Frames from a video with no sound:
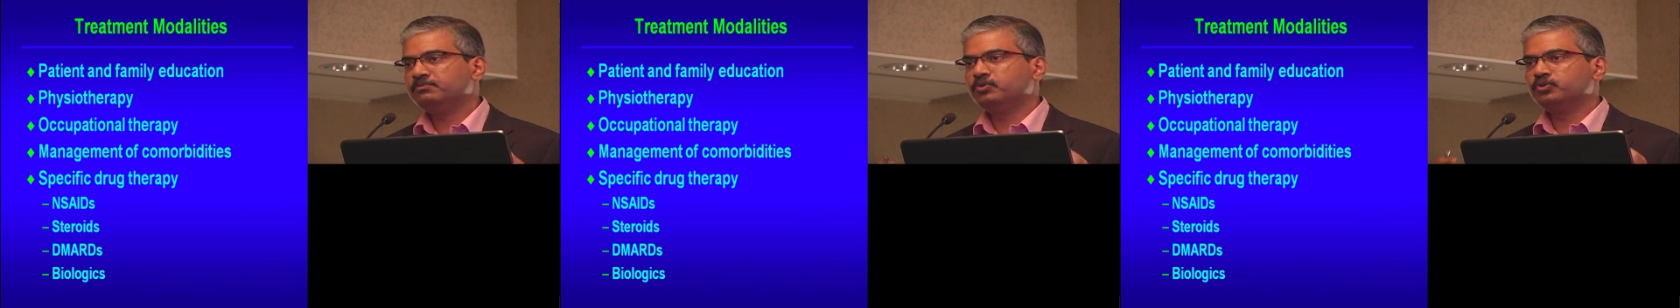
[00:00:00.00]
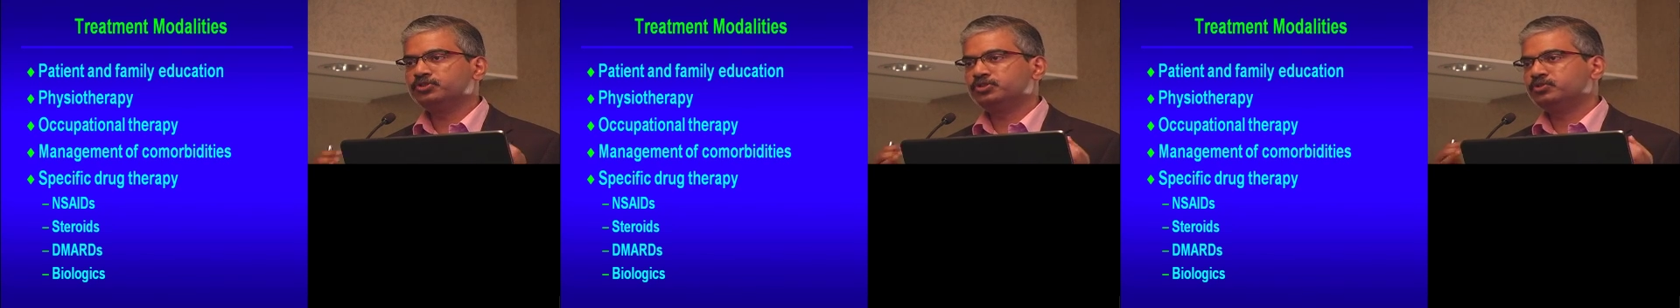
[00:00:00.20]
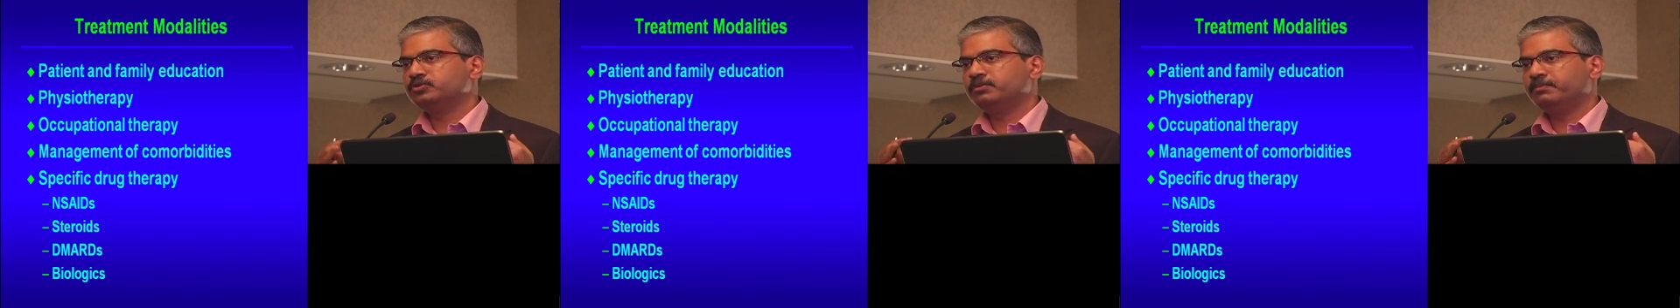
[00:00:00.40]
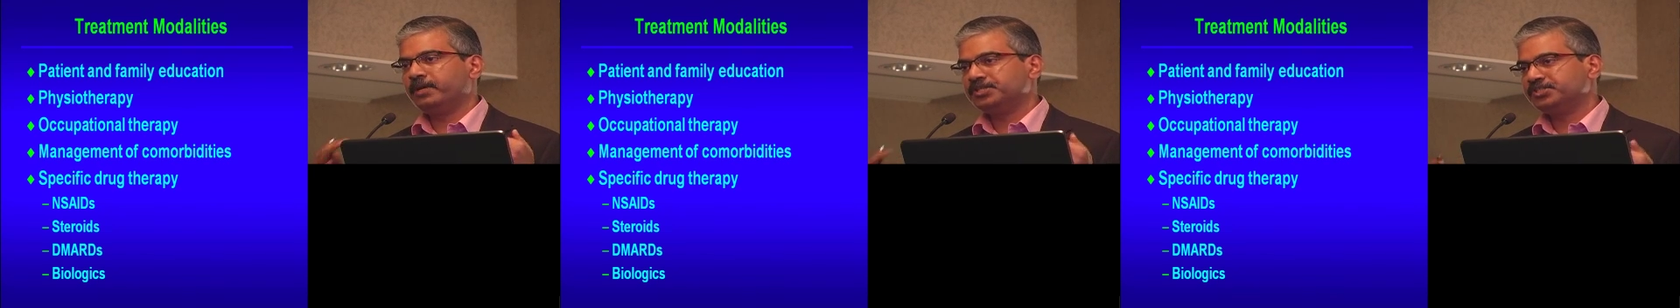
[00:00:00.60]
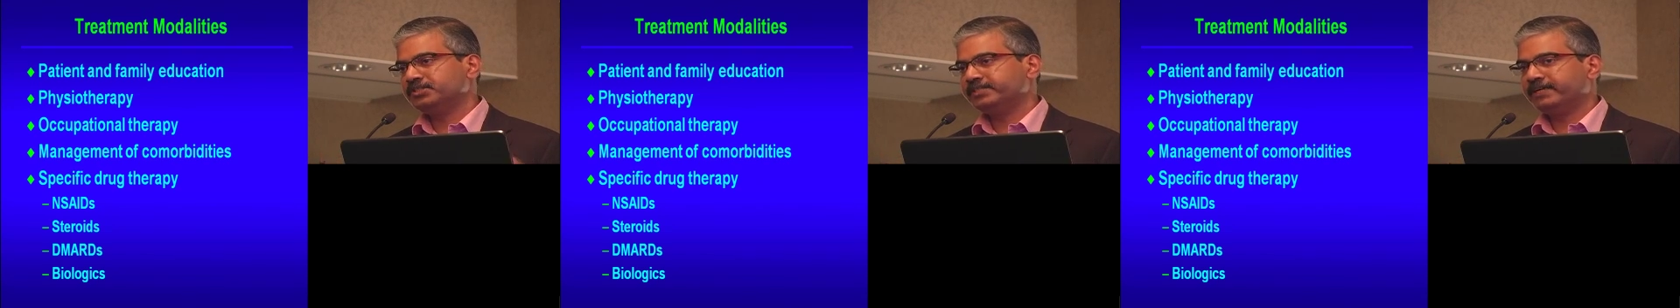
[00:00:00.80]
both to the
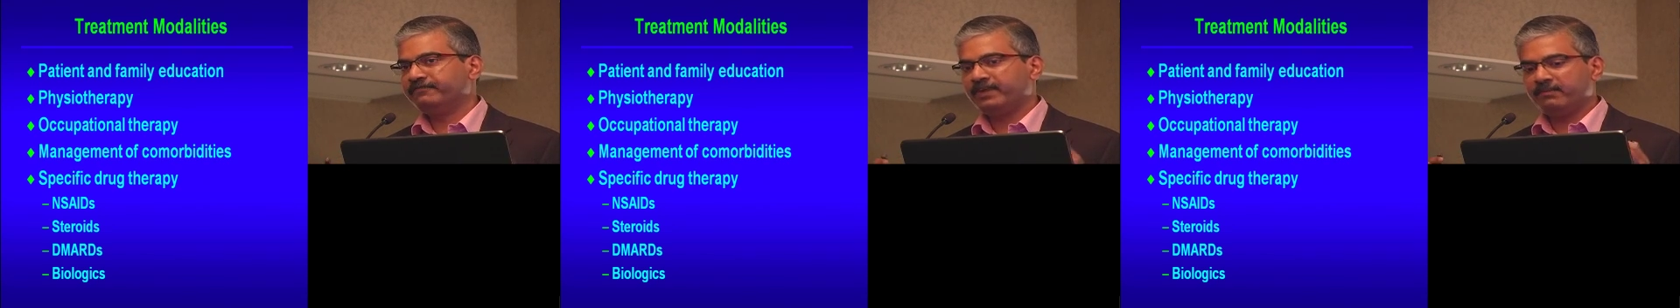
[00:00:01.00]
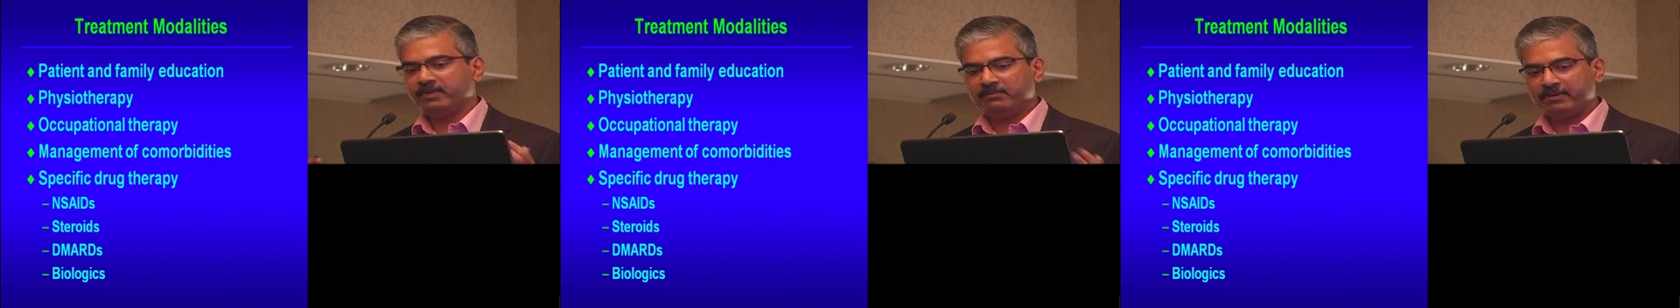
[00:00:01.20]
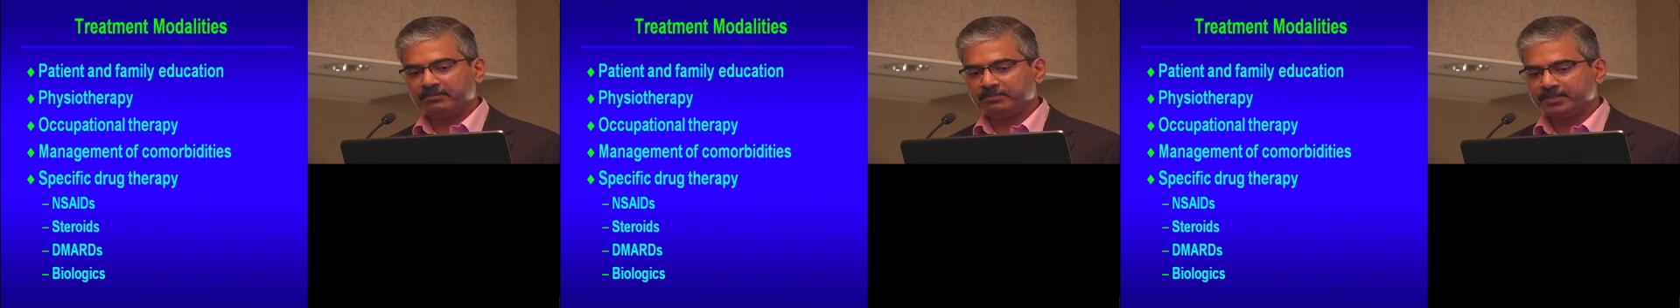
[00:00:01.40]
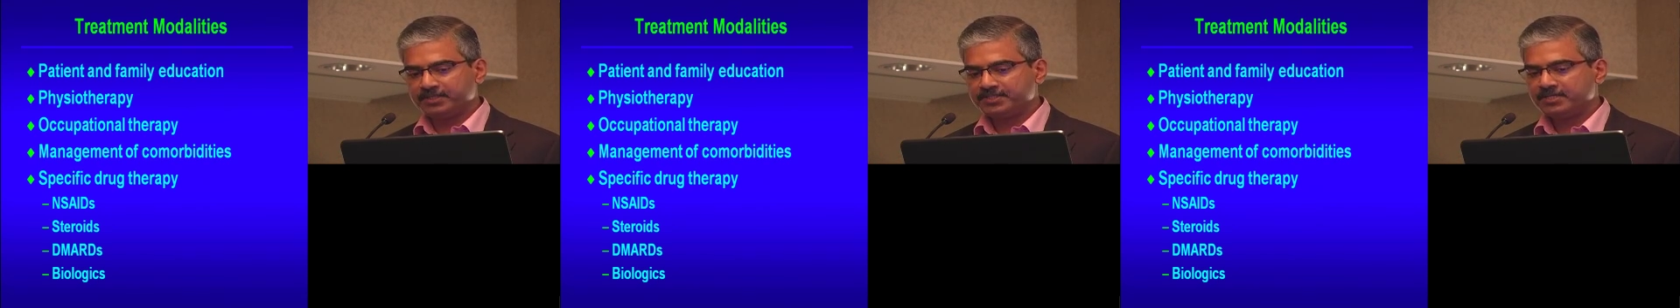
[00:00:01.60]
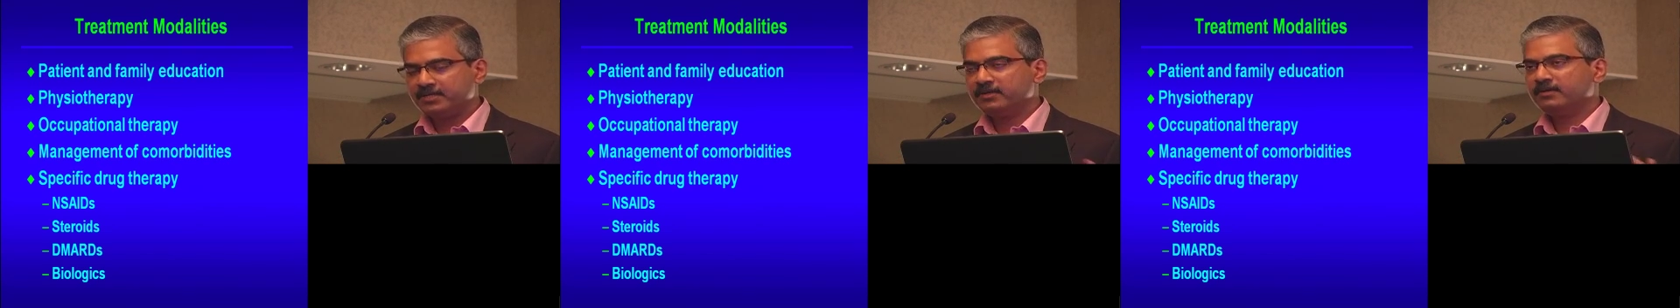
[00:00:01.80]
patient and family members.